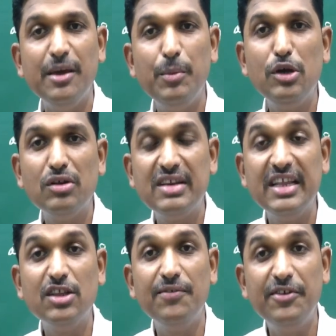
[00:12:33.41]
because
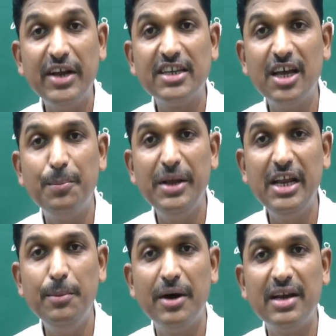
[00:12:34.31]
length of the vector
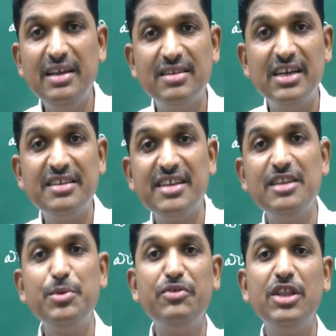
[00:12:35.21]
BD bar is distance
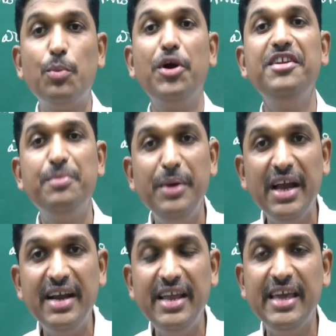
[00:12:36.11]
between the points B
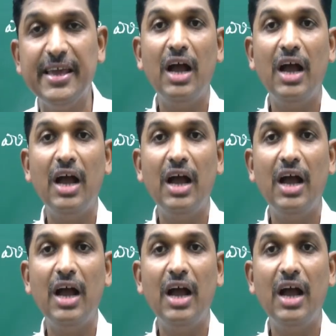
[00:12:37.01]
and D.